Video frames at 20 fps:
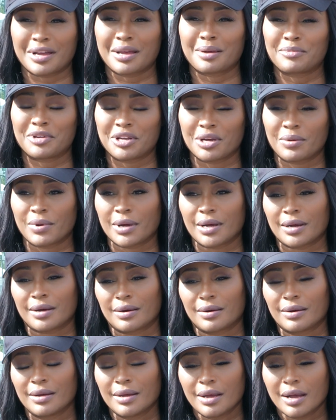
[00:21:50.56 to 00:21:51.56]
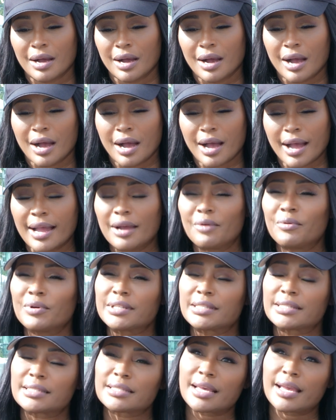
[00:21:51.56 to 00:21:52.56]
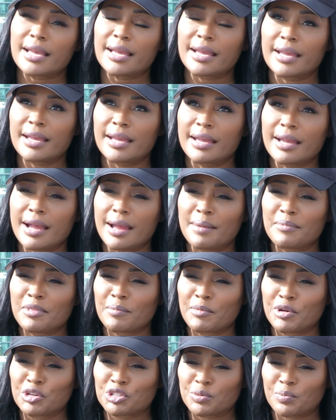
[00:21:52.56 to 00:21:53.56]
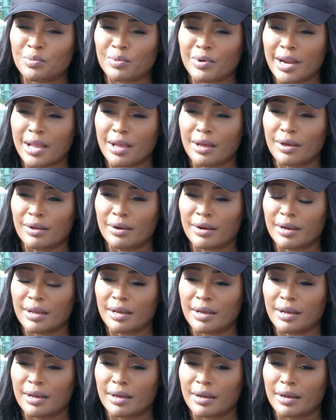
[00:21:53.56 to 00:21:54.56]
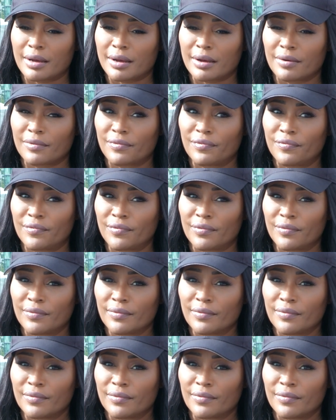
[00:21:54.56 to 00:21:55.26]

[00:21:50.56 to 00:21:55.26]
from Noelle? I would say I'm the most proud of